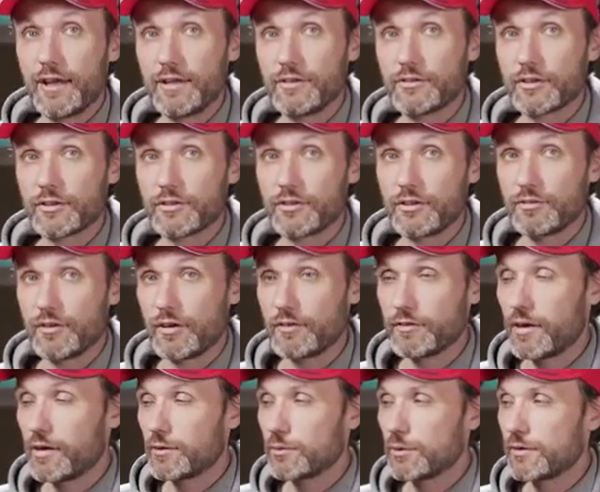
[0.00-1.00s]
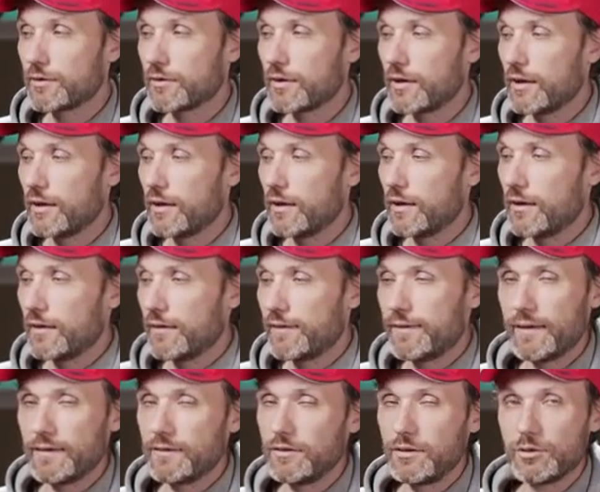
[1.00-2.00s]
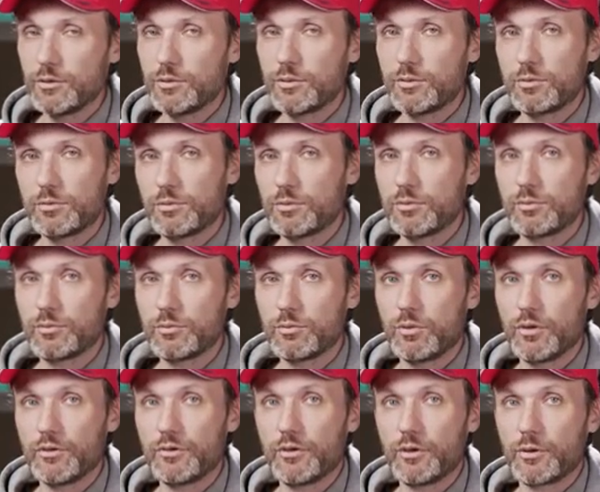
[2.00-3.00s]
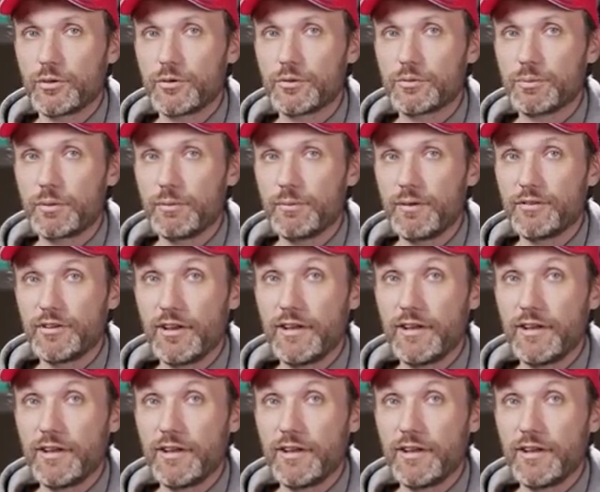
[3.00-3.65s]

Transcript: a6500, then you won't notice pretty much